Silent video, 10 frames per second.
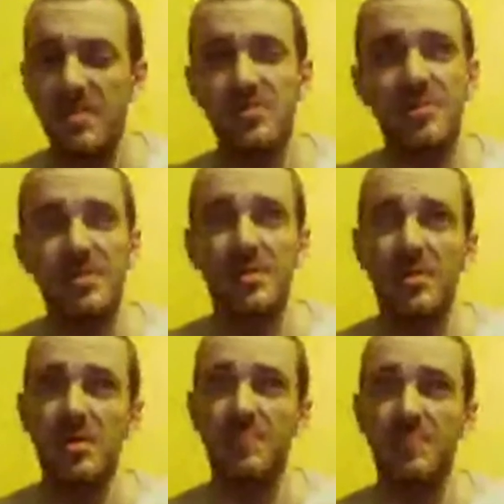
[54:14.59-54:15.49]
I'd say,
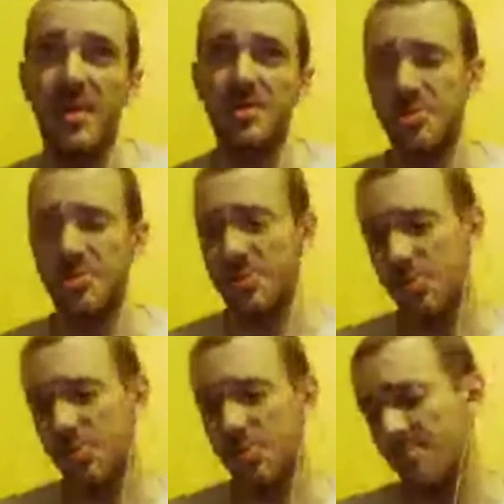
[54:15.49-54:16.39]
past
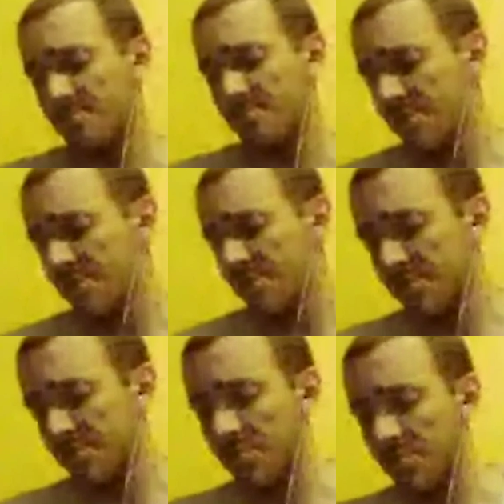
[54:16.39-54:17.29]
300
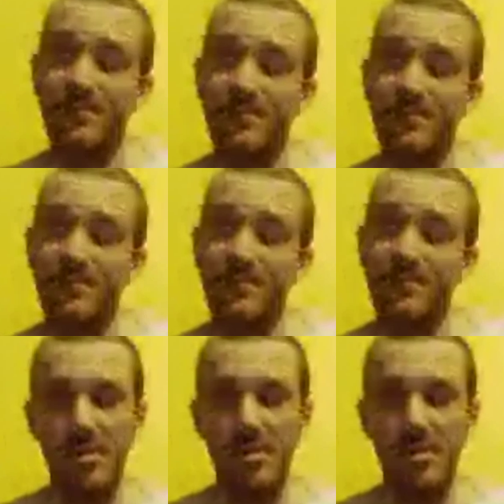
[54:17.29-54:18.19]
years, well,
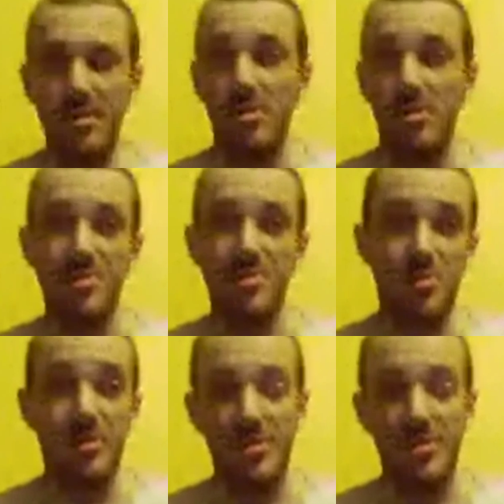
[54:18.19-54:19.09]
under Lucian's
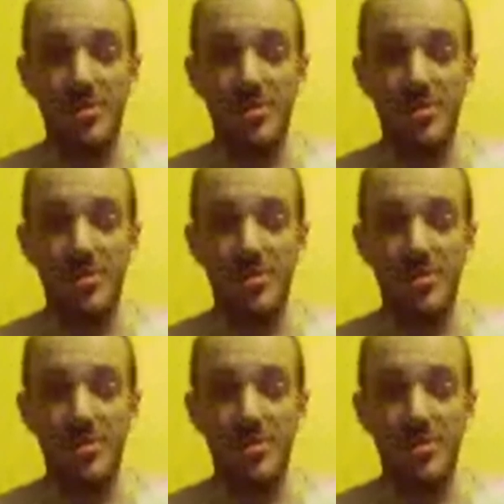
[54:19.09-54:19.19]
strict